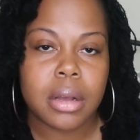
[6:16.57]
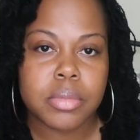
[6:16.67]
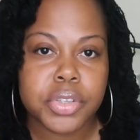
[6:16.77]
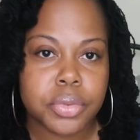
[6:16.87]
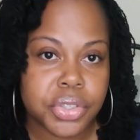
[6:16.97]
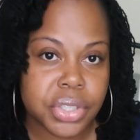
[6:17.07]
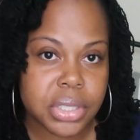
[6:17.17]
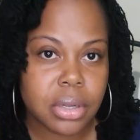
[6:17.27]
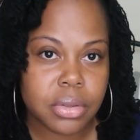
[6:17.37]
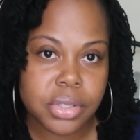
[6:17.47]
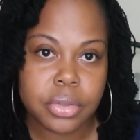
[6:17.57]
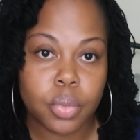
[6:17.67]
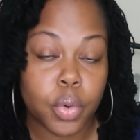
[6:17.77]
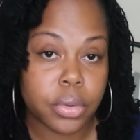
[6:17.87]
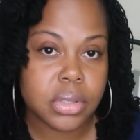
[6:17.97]
So she also
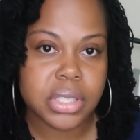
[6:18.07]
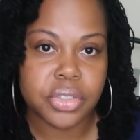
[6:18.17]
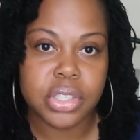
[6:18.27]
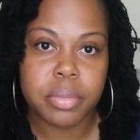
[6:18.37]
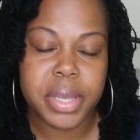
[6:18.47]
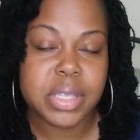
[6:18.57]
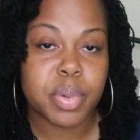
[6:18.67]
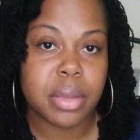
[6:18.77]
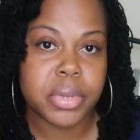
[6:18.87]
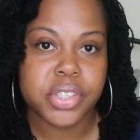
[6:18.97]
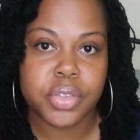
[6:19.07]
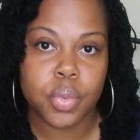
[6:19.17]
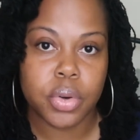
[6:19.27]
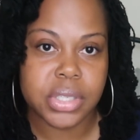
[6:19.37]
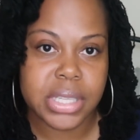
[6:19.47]
works and she makes payments
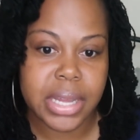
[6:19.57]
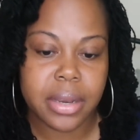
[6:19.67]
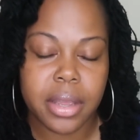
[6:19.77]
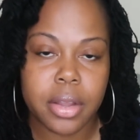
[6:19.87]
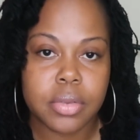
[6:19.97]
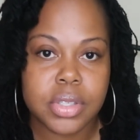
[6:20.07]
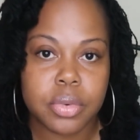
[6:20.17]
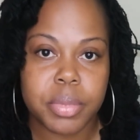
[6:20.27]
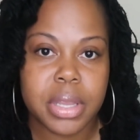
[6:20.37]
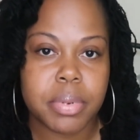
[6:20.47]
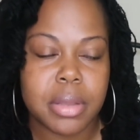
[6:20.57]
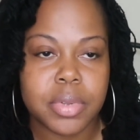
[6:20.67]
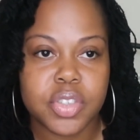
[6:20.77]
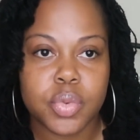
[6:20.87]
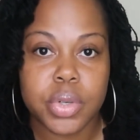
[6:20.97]
towards that, and I also make
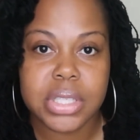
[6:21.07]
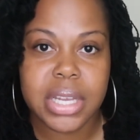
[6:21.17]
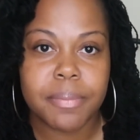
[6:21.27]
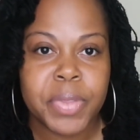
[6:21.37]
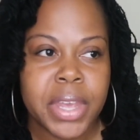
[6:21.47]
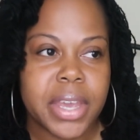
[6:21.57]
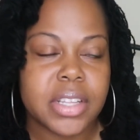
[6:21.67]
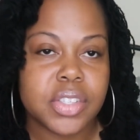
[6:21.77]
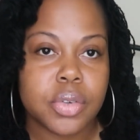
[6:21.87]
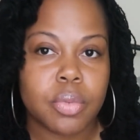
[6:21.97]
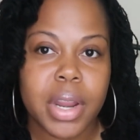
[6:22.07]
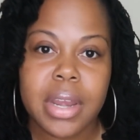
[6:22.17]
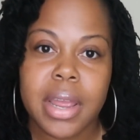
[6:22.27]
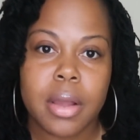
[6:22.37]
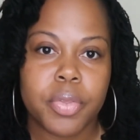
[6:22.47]
payments towards that. And so right
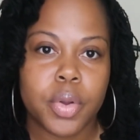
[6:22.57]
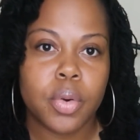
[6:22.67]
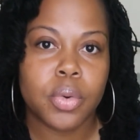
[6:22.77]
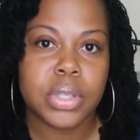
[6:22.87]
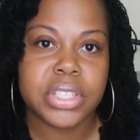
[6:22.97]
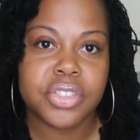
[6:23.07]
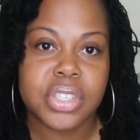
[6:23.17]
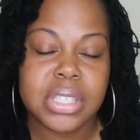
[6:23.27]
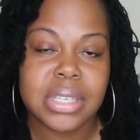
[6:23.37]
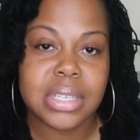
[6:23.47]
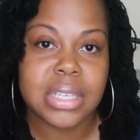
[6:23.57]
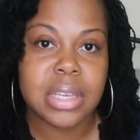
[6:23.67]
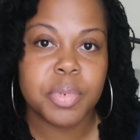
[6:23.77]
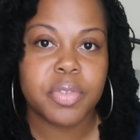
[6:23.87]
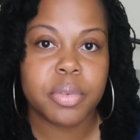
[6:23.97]
now the goal is just to
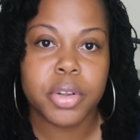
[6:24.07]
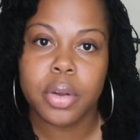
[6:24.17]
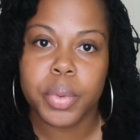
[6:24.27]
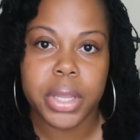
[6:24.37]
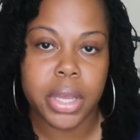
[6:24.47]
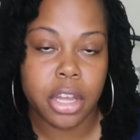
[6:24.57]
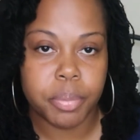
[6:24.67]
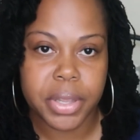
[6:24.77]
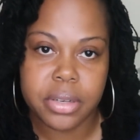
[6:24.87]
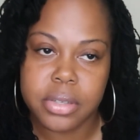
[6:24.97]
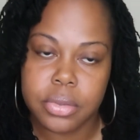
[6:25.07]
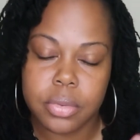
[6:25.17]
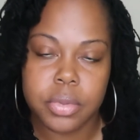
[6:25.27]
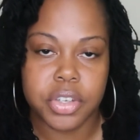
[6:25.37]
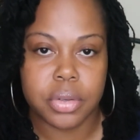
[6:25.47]
keep it from going up and to,
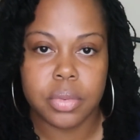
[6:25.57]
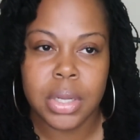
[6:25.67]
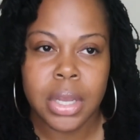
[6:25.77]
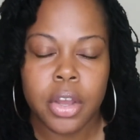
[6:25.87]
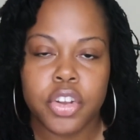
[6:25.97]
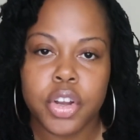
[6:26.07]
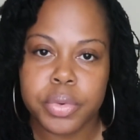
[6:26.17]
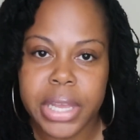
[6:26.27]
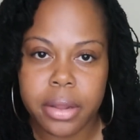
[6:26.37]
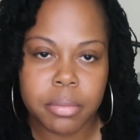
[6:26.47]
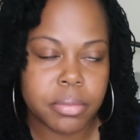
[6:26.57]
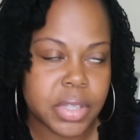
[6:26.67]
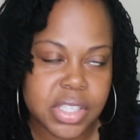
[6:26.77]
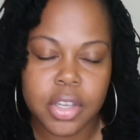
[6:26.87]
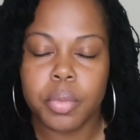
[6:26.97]
you know, go down. And
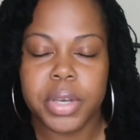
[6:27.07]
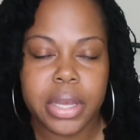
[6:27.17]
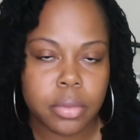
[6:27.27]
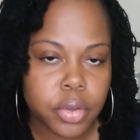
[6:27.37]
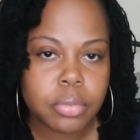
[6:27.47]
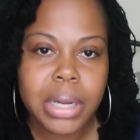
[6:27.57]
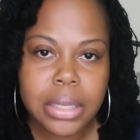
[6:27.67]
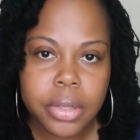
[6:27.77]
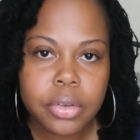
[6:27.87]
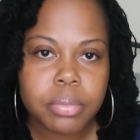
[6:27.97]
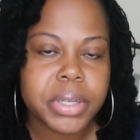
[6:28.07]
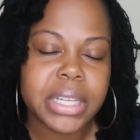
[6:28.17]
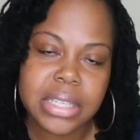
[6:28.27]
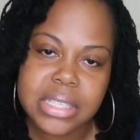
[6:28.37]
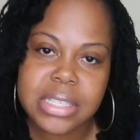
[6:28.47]
it's going down little by little, but
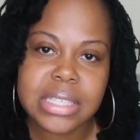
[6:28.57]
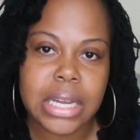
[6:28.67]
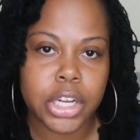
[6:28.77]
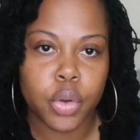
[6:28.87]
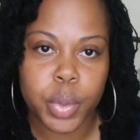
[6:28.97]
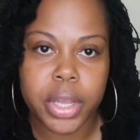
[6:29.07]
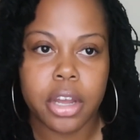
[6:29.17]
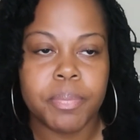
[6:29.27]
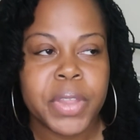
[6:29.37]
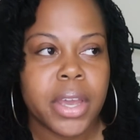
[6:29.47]
at least it's not going up,